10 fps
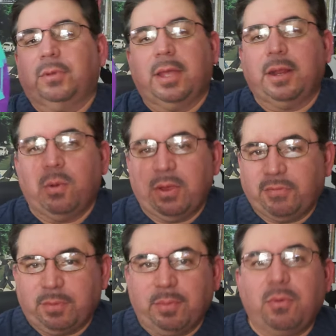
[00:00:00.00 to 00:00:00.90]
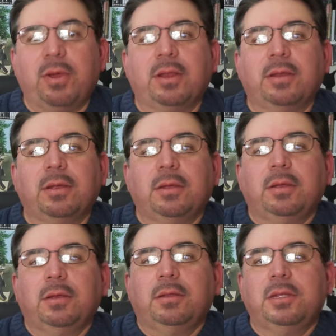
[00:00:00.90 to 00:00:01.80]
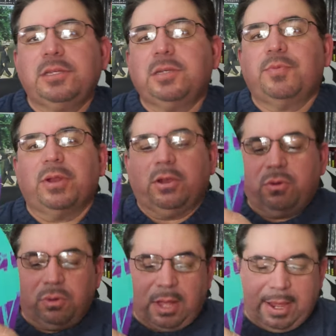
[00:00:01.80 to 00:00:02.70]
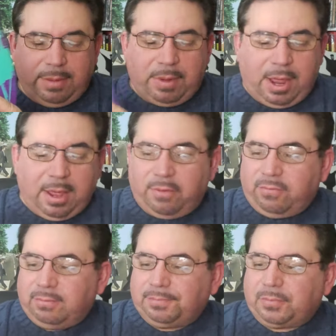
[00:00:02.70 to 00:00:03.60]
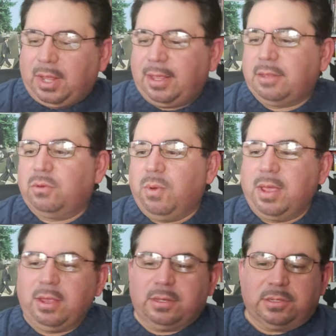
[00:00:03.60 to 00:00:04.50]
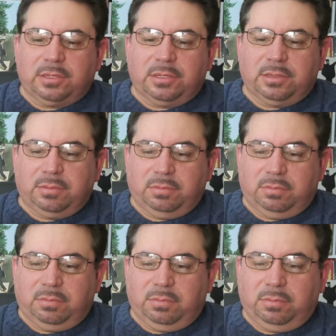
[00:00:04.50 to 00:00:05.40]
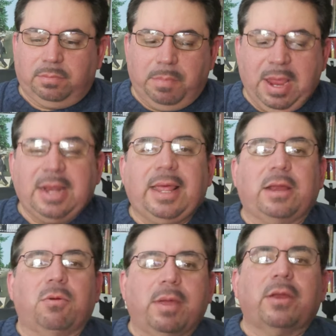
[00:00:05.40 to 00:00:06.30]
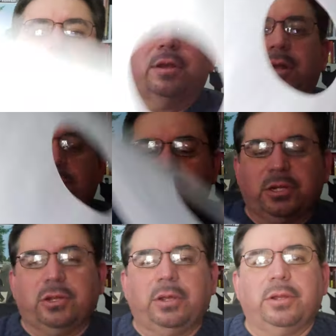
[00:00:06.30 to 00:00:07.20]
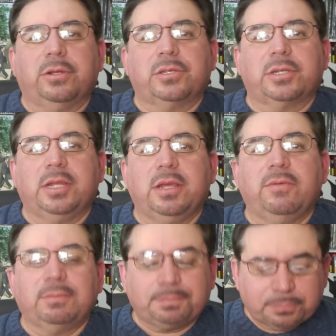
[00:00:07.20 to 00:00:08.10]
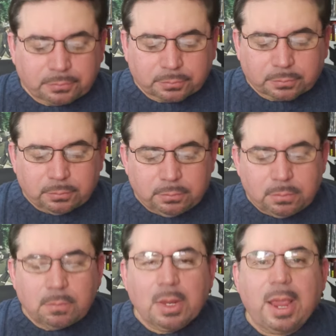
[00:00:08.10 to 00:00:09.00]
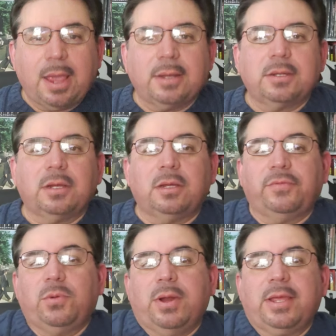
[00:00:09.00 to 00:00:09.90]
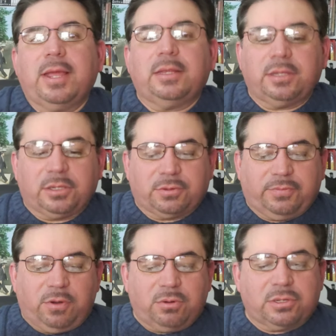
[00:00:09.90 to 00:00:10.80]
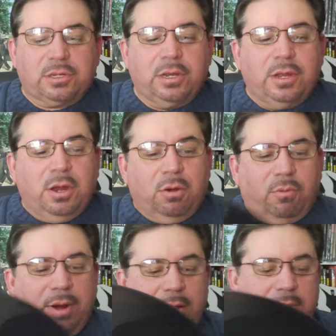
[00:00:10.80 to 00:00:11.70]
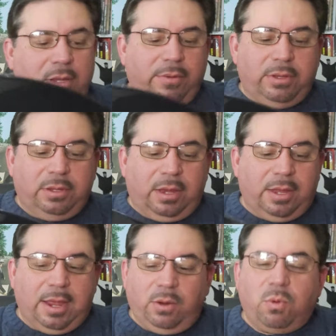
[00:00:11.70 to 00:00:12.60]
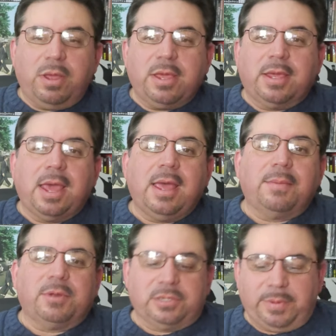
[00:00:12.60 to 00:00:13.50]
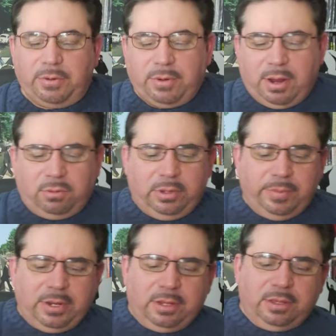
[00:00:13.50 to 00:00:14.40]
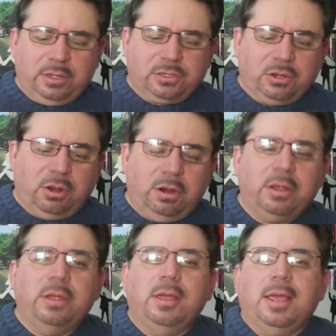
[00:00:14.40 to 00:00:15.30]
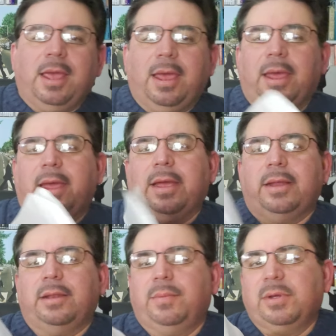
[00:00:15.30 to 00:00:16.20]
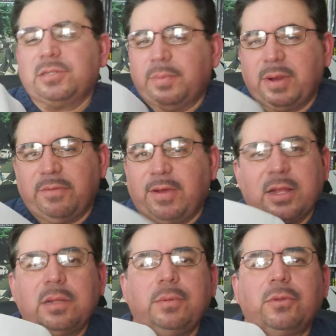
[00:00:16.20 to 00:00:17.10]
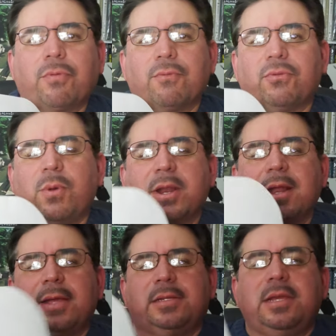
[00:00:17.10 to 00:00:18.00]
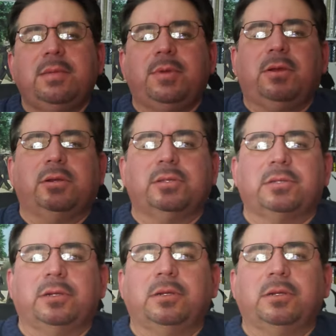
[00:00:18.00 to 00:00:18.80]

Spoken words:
getting away from the point, this is a pretty cool item to have. I like the way it's made like a record. It comes in a sleeve. And if you want to get this, folks, run out there and get it while you can, because I don't know how limited these are. And they must have been available through 2019, because